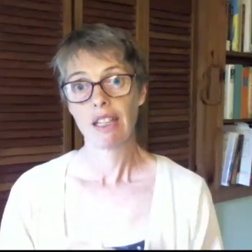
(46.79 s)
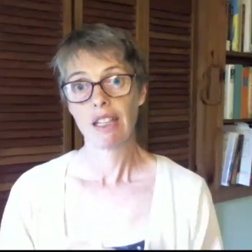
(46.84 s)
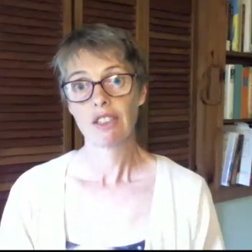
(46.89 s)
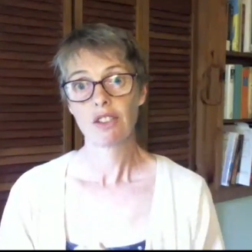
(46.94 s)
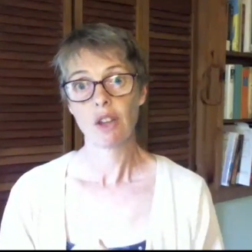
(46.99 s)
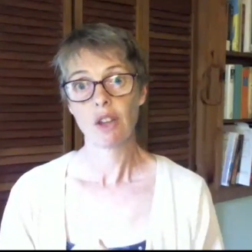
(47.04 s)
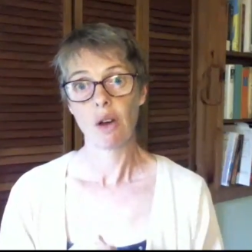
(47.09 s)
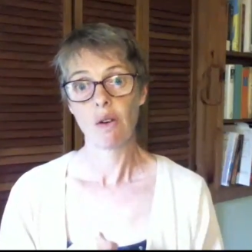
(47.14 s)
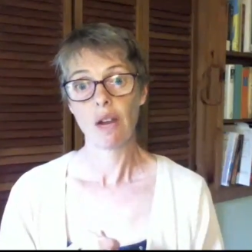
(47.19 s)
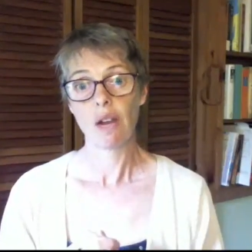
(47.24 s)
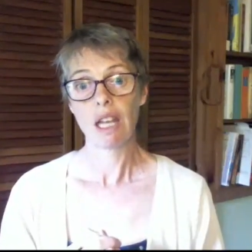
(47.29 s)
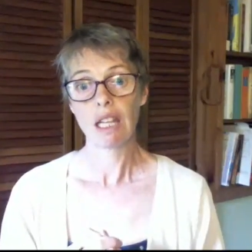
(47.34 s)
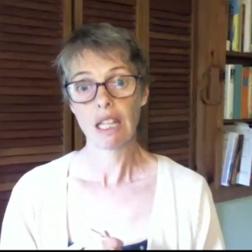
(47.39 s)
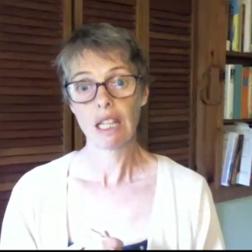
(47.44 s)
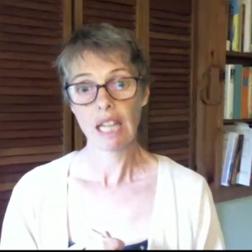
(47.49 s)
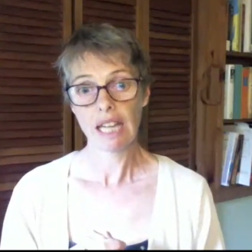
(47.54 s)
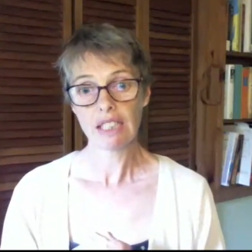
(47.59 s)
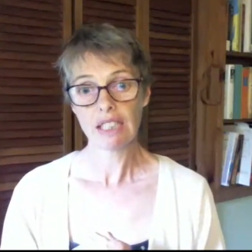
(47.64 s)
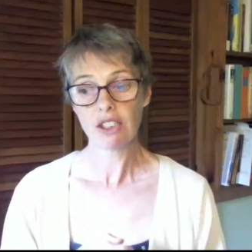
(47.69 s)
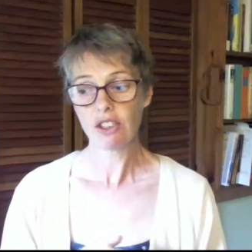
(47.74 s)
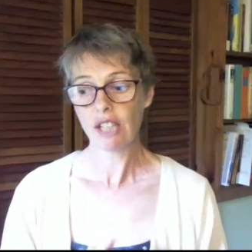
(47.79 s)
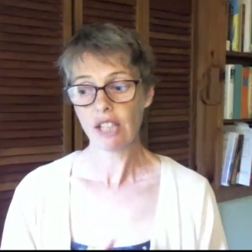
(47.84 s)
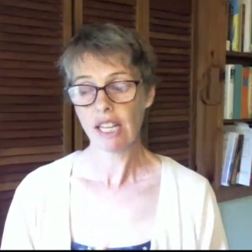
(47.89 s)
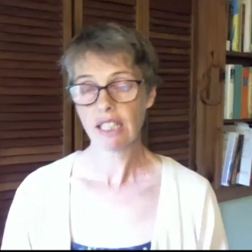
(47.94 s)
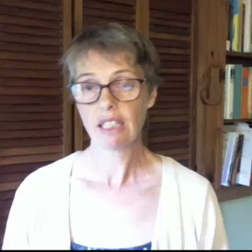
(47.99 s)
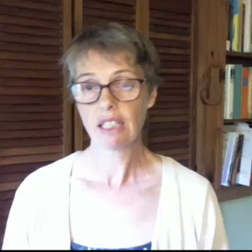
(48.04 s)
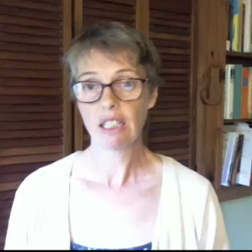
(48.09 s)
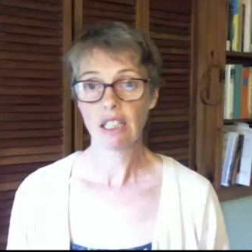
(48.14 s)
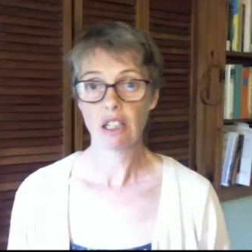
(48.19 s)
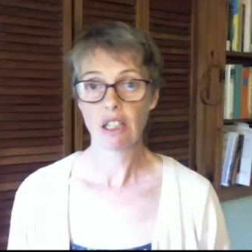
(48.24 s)
So let's
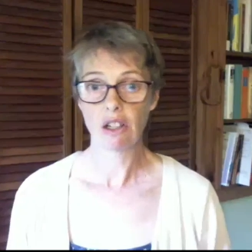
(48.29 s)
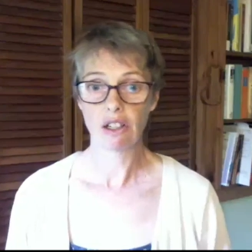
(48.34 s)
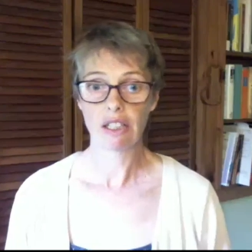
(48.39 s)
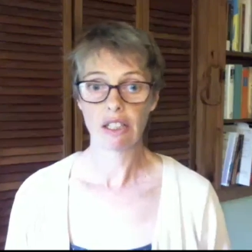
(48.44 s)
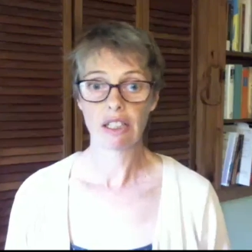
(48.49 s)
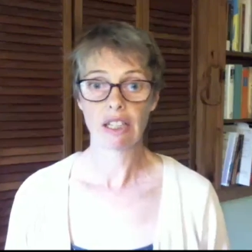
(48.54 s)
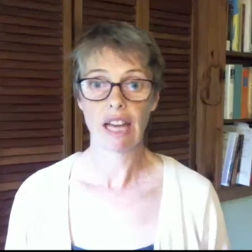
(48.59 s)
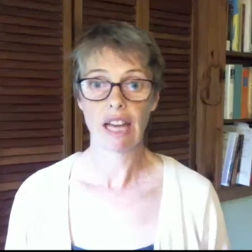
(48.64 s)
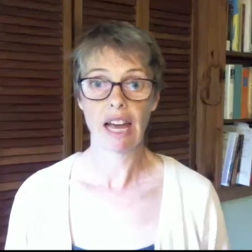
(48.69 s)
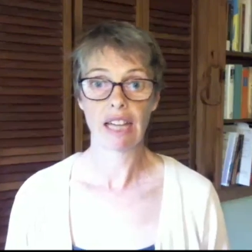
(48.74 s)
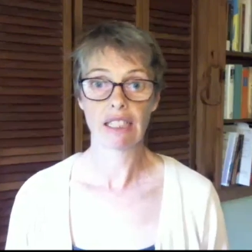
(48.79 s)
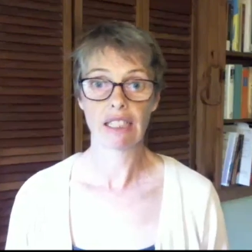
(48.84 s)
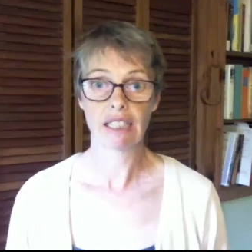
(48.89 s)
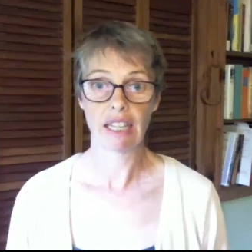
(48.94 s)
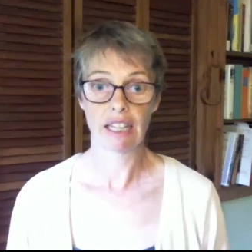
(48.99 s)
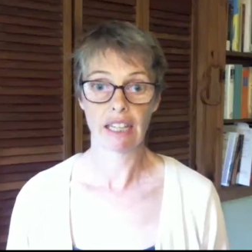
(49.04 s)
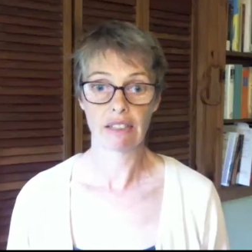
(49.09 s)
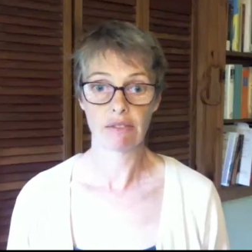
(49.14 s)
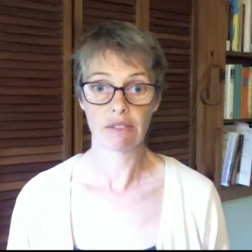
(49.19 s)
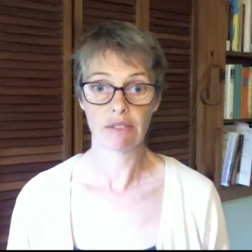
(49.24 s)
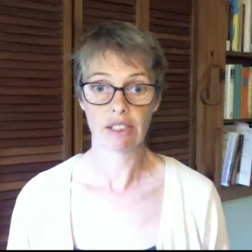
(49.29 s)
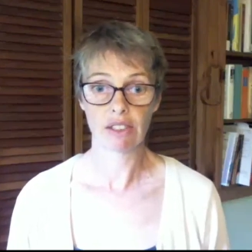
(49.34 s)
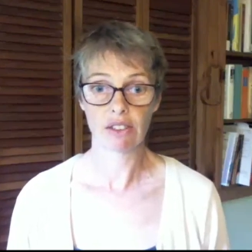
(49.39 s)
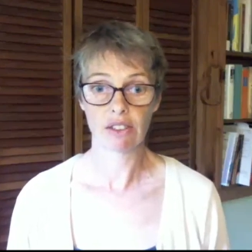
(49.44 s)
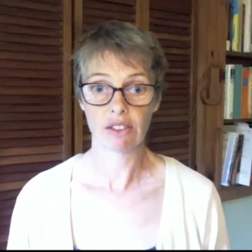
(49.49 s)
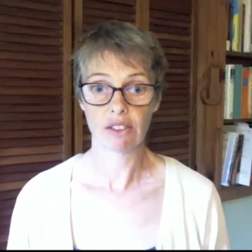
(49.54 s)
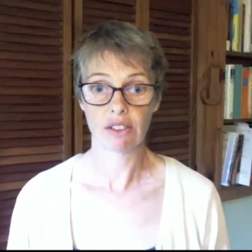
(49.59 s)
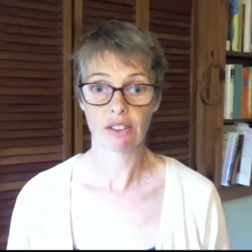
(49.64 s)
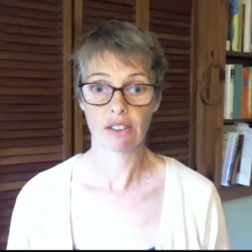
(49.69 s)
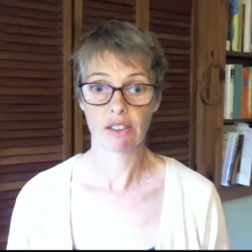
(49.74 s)
take a look at
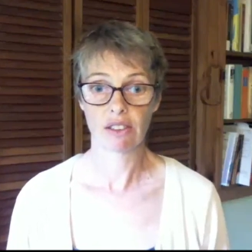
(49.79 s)
Canvas.